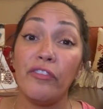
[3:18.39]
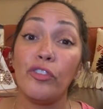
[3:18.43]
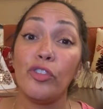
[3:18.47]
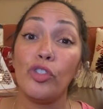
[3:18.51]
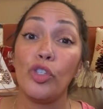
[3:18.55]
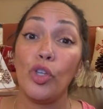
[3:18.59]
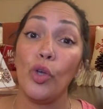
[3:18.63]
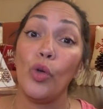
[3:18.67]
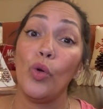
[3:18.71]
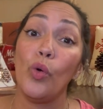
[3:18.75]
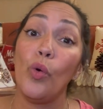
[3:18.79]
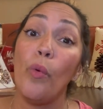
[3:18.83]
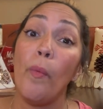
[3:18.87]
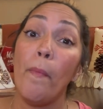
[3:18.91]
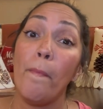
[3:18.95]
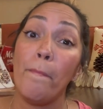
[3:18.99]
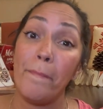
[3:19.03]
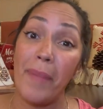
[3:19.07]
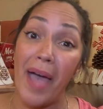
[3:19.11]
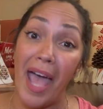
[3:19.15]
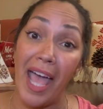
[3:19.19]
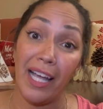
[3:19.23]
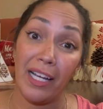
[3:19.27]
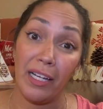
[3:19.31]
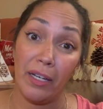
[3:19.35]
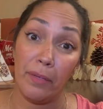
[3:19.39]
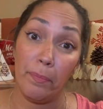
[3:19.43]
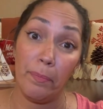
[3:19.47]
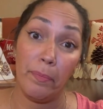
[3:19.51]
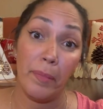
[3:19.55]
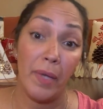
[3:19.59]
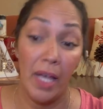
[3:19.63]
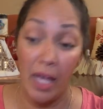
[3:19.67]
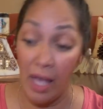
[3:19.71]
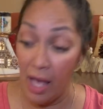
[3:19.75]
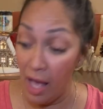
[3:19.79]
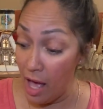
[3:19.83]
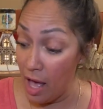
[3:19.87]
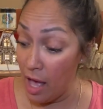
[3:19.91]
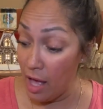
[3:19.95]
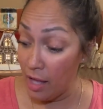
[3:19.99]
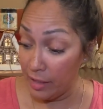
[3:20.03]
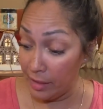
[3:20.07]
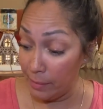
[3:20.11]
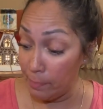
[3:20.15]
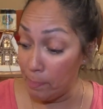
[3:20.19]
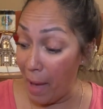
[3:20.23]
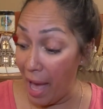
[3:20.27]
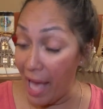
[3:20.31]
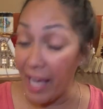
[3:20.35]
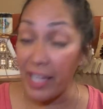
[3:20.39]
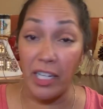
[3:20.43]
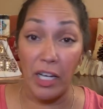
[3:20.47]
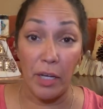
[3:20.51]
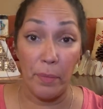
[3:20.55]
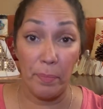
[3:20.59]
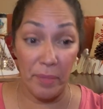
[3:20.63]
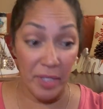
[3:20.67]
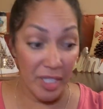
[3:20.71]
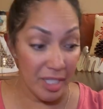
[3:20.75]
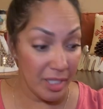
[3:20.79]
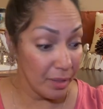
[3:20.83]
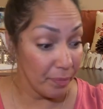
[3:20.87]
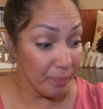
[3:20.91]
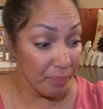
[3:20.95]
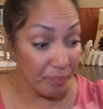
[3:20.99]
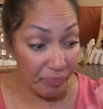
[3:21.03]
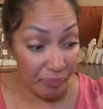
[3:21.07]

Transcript: two backups.